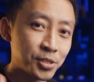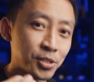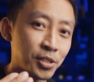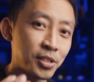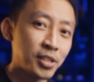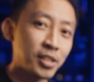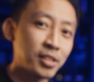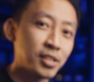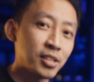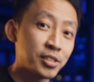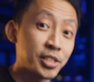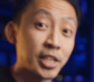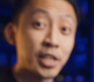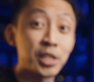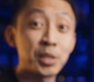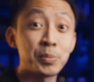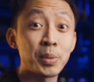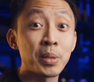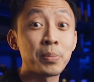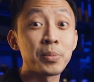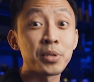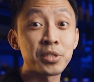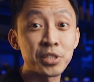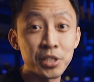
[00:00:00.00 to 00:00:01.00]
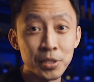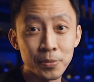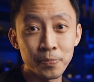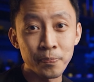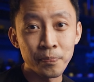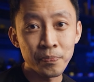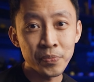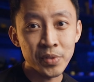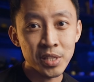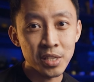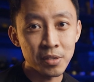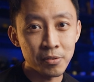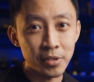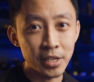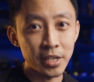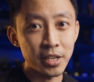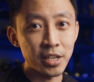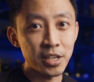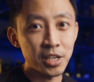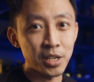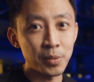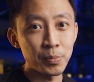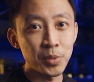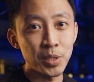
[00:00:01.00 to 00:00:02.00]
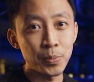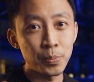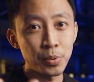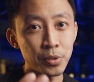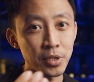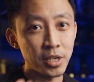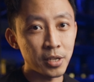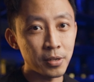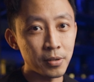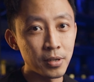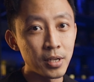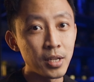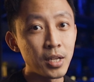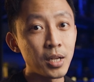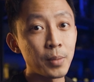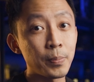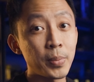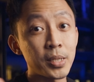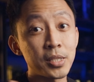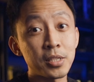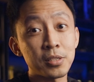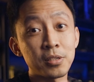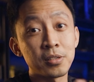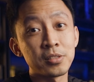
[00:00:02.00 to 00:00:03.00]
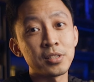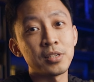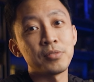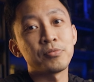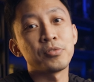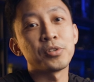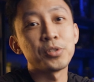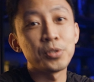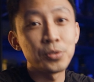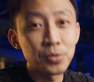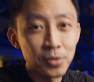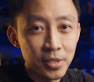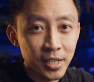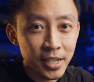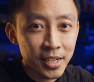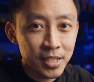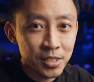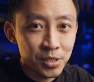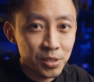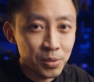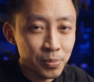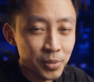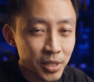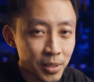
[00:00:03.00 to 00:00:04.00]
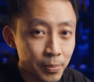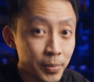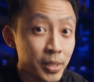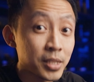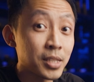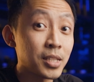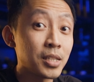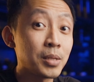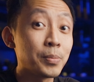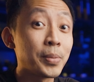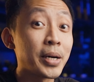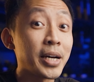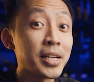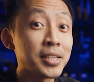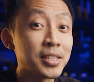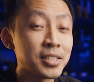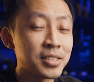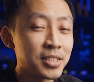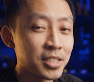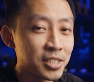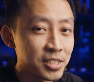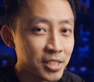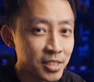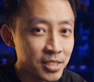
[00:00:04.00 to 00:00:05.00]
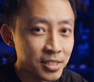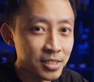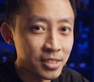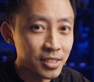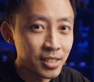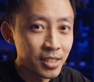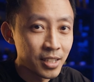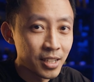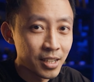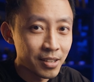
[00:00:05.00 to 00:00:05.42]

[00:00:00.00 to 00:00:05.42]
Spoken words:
joining the channel membership. Right, it helped me put out better content for you guys to make better buying decisions.